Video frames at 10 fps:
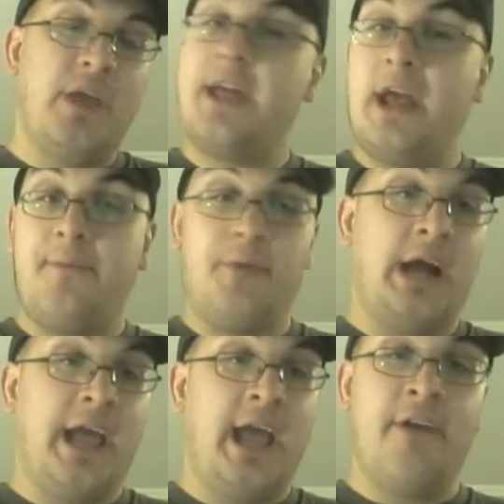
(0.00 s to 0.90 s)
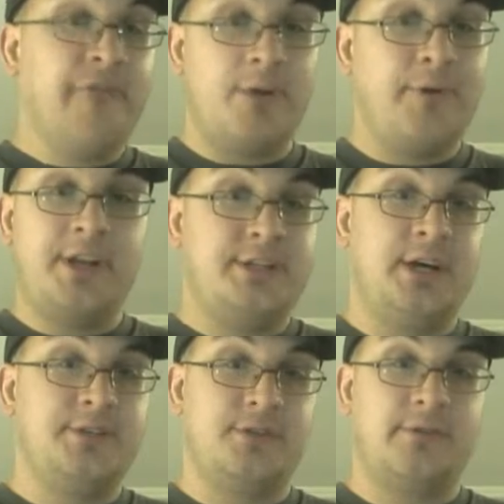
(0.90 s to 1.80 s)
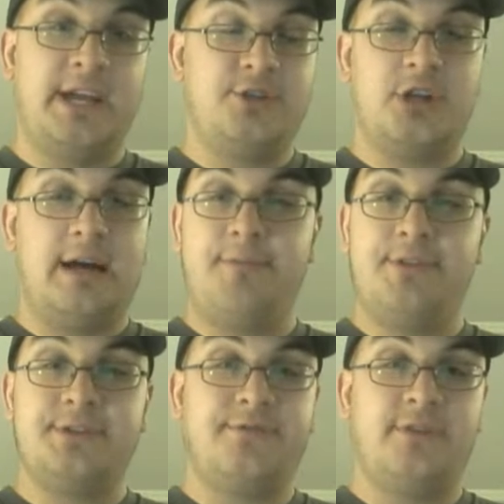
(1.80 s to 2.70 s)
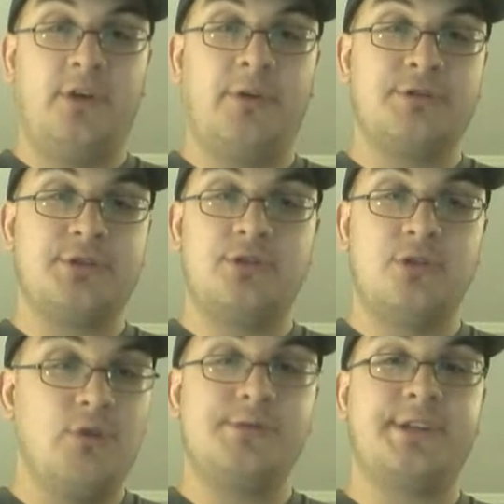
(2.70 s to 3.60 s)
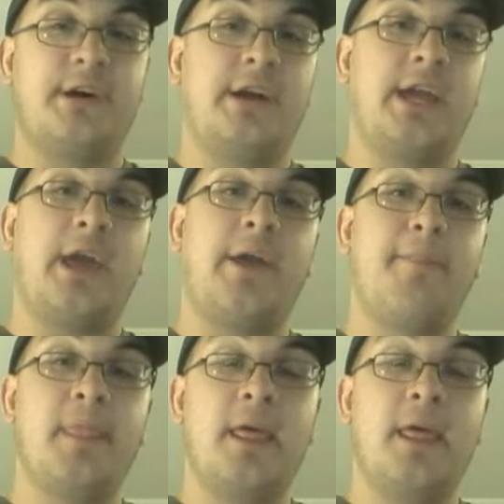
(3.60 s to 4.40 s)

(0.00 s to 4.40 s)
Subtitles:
And everybody does a great job in this film. There's no denying it.